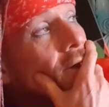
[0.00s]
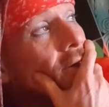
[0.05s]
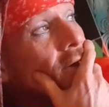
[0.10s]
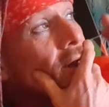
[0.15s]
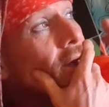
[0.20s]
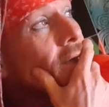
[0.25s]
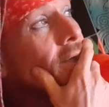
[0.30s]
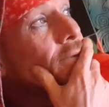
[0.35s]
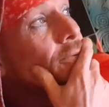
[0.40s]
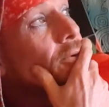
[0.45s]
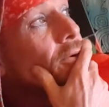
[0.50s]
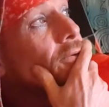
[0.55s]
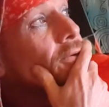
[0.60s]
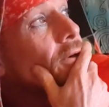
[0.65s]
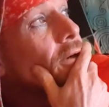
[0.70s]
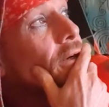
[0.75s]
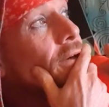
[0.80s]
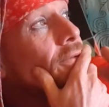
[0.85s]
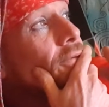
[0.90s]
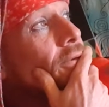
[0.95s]
But that is what I've got
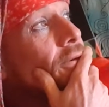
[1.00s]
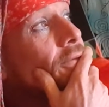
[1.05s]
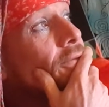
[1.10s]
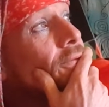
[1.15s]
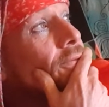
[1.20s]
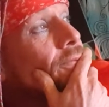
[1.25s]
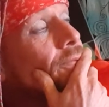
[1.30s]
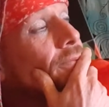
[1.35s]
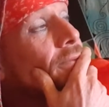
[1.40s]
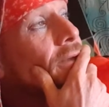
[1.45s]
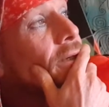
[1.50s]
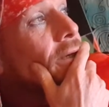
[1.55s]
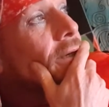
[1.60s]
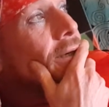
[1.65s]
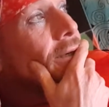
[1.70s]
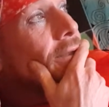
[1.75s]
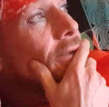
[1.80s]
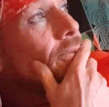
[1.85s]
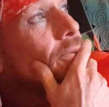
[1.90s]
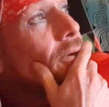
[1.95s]
to live with. And that
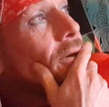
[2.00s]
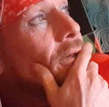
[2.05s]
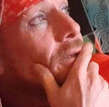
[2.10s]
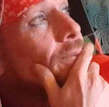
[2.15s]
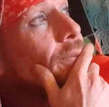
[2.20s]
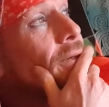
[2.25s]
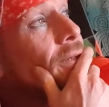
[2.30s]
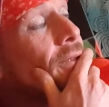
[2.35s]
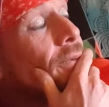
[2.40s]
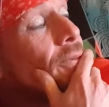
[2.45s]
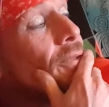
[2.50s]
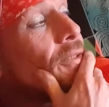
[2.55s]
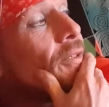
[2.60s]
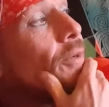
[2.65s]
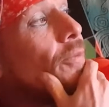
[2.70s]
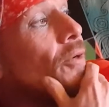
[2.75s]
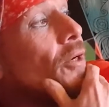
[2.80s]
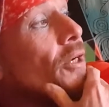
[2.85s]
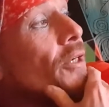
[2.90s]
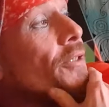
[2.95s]
is why I spend so much
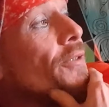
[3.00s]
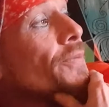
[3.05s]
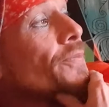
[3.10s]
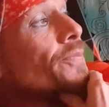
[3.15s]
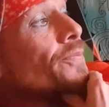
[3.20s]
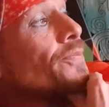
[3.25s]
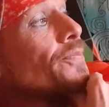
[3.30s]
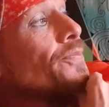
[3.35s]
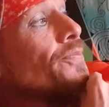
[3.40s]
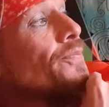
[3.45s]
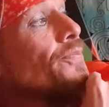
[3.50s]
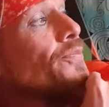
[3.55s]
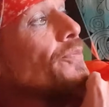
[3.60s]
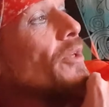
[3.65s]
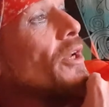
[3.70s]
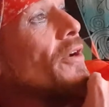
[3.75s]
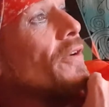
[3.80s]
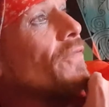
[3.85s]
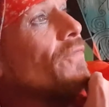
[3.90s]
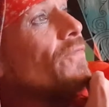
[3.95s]
time alone.
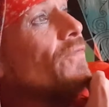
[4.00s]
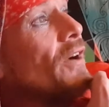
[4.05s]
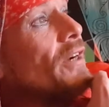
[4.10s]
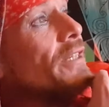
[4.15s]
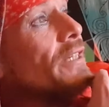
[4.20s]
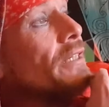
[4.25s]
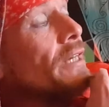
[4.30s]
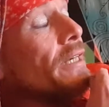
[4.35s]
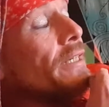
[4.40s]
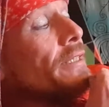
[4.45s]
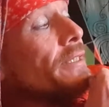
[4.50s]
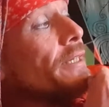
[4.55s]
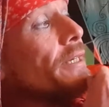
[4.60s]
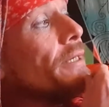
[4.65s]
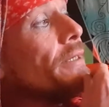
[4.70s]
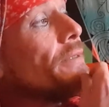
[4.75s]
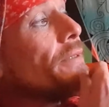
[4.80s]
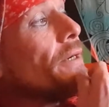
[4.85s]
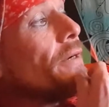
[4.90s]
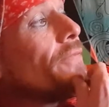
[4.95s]
And I fucking hate
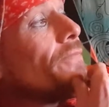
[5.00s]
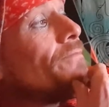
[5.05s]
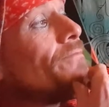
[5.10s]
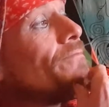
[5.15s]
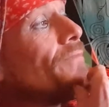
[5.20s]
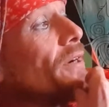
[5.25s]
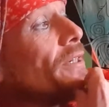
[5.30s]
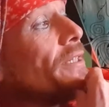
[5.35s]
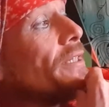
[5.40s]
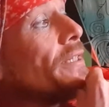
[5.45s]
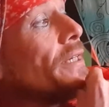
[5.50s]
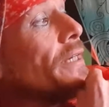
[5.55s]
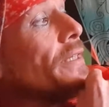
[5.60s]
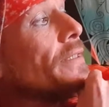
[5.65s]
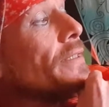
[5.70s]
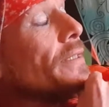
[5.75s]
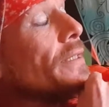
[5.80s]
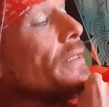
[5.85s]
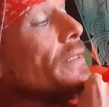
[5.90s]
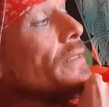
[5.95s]
it. I fucking
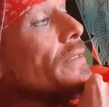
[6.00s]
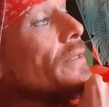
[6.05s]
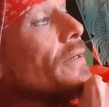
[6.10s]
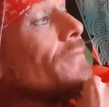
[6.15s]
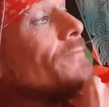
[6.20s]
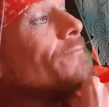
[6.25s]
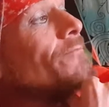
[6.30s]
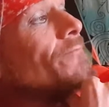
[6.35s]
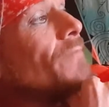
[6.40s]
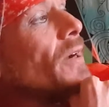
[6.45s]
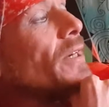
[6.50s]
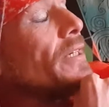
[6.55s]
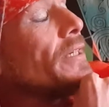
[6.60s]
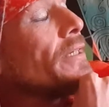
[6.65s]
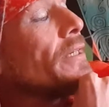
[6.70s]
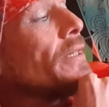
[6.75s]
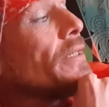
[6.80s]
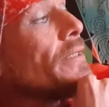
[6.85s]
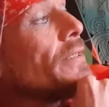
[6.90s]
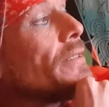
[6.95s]
hate it. I
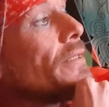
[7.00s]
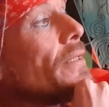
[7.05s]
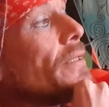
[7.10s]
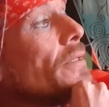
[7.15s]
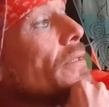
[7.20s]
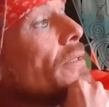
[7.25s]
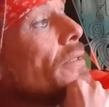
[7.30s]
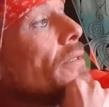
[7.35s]
fucking hate it.